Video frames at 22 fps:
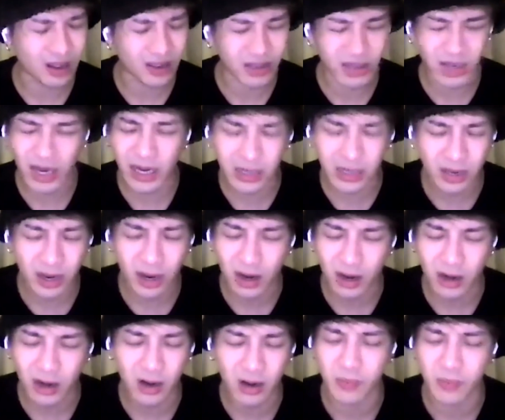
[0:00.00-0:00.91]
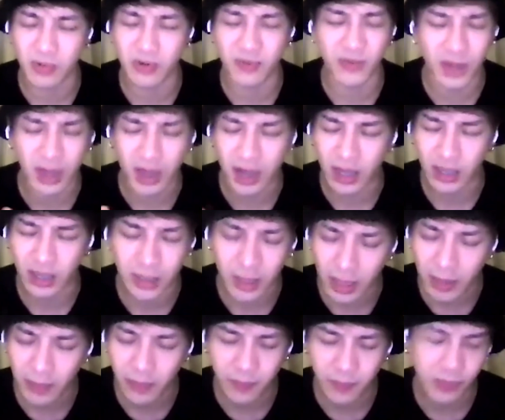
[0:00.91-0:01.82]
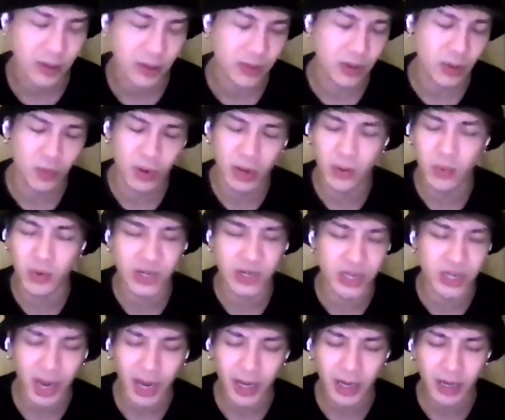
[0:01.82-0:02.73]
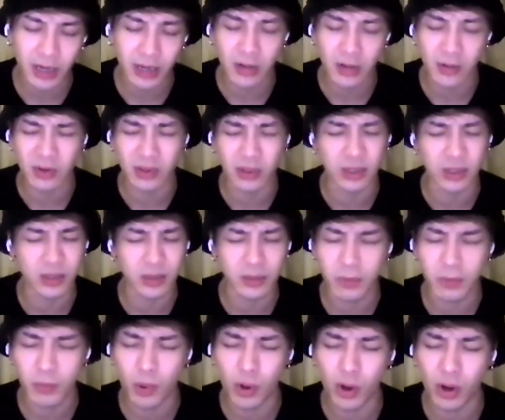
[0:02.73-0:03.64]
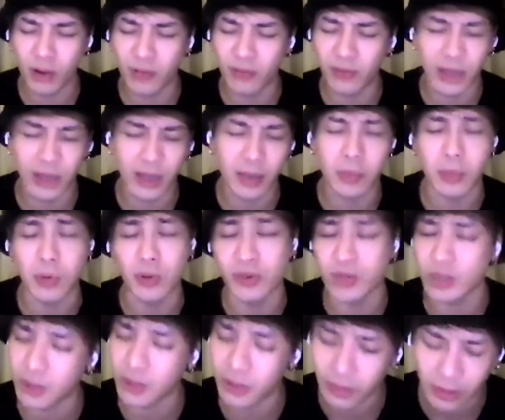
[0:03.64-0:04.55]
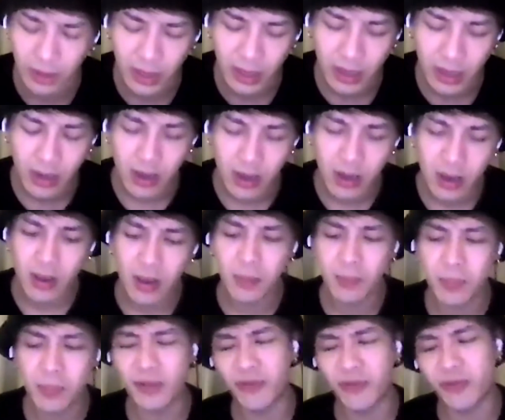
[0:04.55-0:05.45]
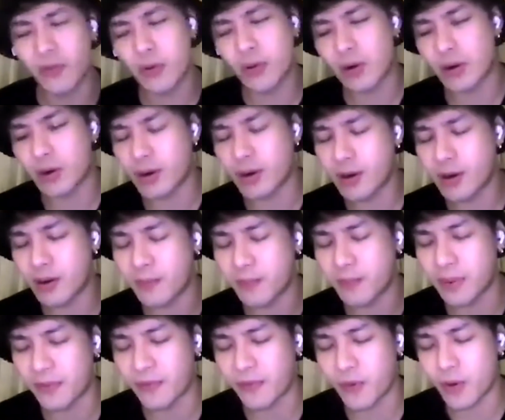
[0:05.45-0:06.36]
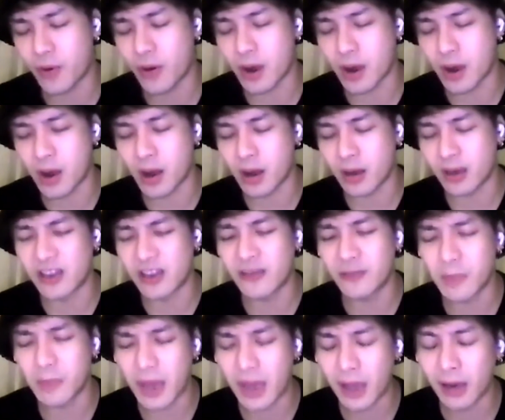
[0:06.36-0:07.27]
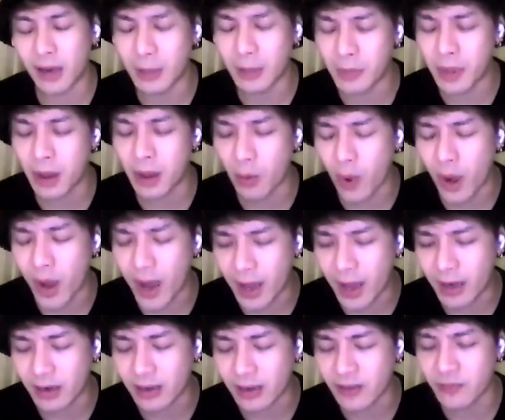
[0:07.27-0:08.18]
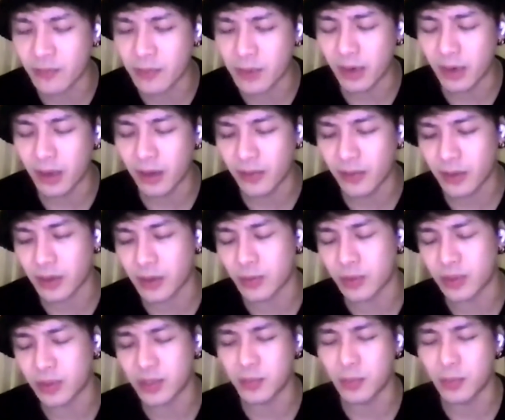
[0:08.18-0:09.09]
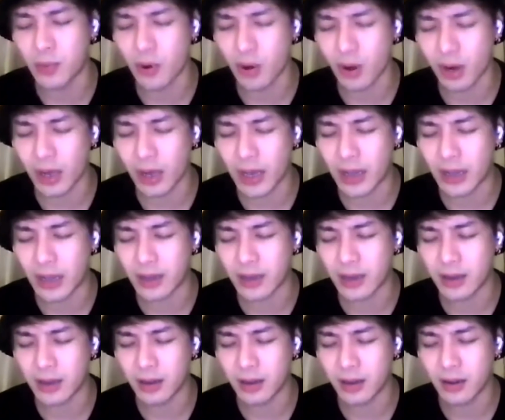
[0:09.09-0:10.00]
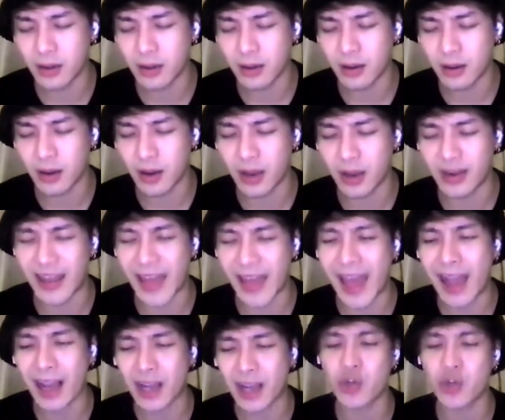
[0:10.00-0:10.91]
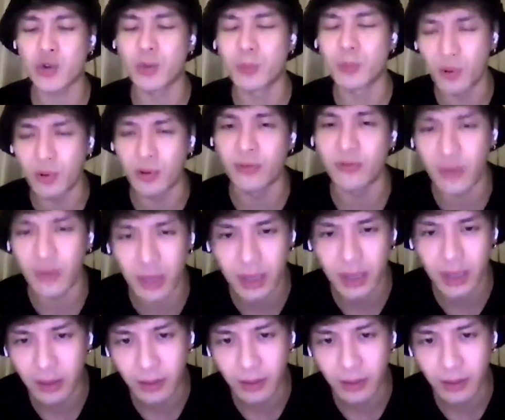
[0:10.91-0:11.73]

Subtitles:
Chinese Hong Kong movie concept, but the way we shot it, it was more of like a musical. But for Leave LMLY, Leave Me Loving You, it's more like an actual movie.